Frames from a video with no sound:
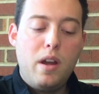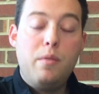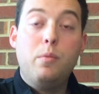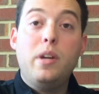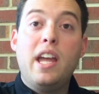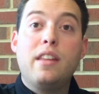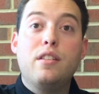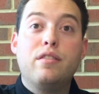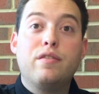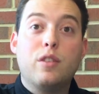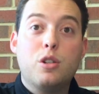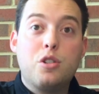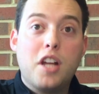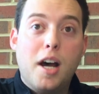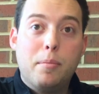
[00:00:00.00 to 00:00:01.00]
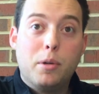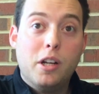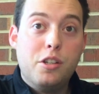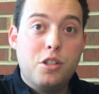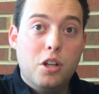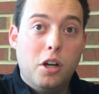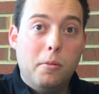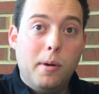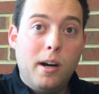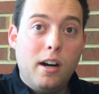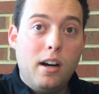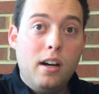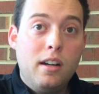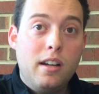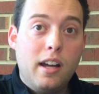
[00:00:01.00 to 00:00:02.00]
we had the first Operation
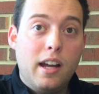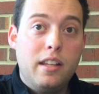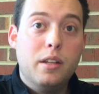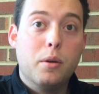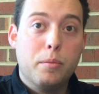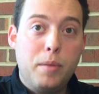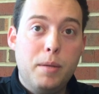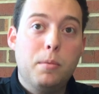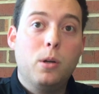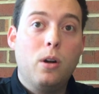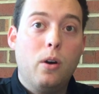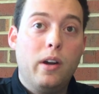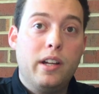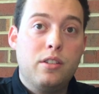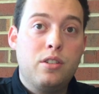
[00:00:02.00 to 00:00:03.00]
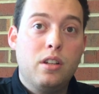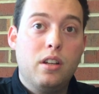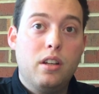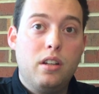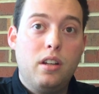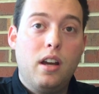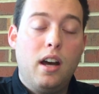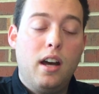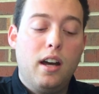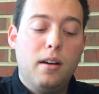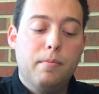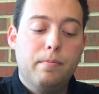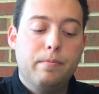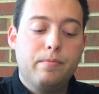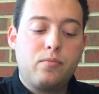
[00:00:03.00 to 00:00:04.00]
Omaha, and there were people going to
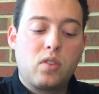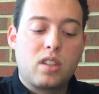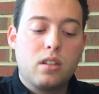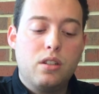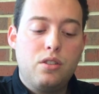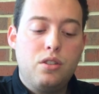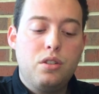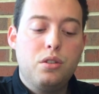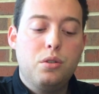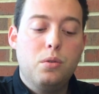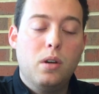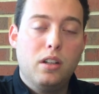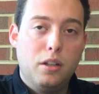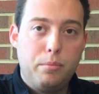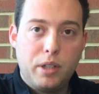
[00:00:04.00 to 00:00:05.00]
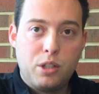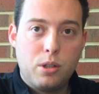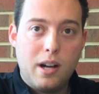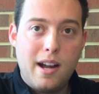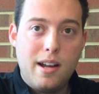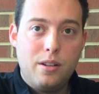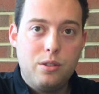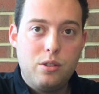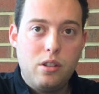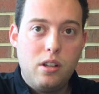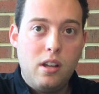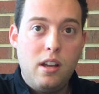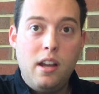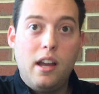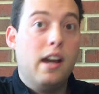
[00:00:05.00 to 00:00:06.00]
Olympic trials,
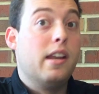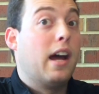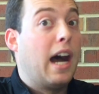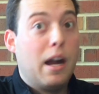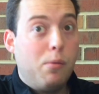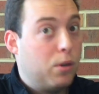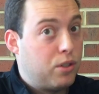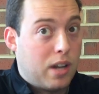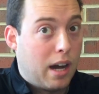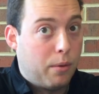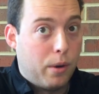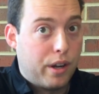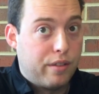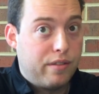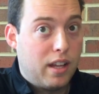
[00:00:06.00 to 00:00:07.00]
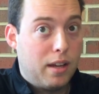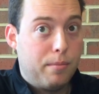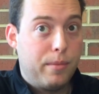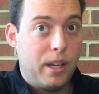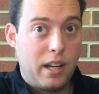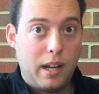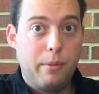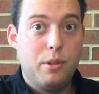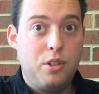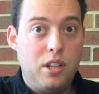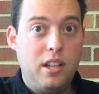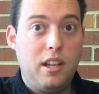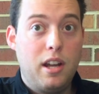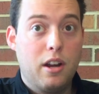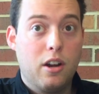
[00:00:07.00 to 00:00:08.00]
and I was not one of them, and I was
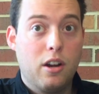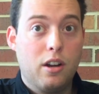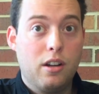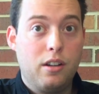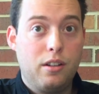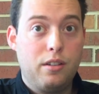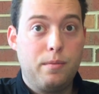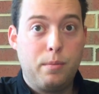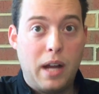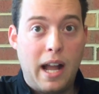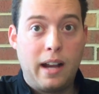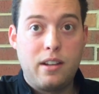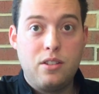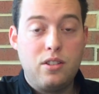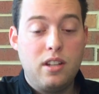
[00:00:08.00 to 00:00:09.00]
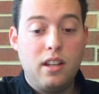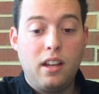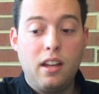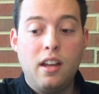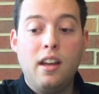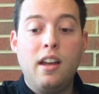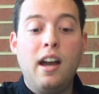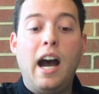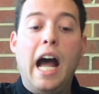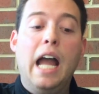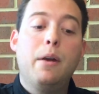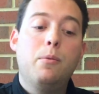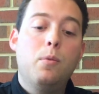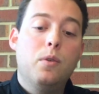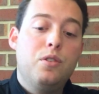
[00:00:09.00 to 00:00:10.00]
here practicing,
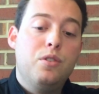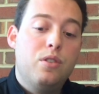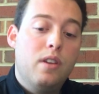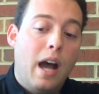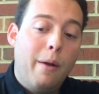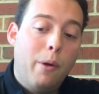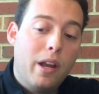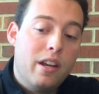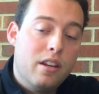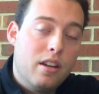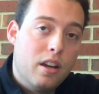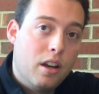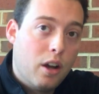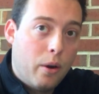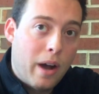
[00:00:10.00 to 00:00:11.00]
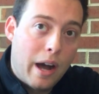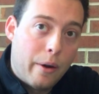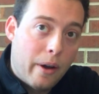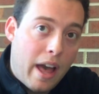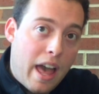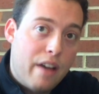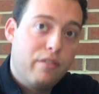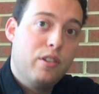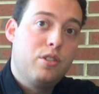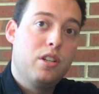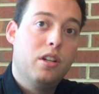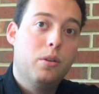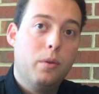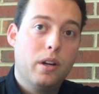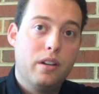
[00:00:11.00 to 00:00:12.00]
I wanted to know how every
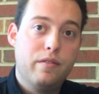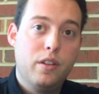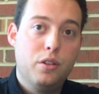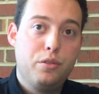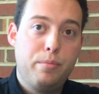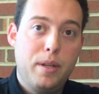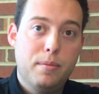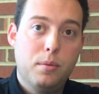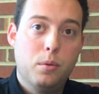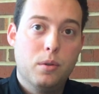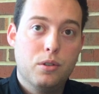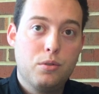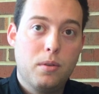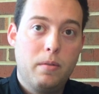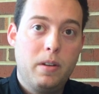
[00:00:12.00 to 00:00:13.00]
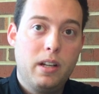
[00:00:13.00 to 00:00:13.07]
single one of those people were swimming.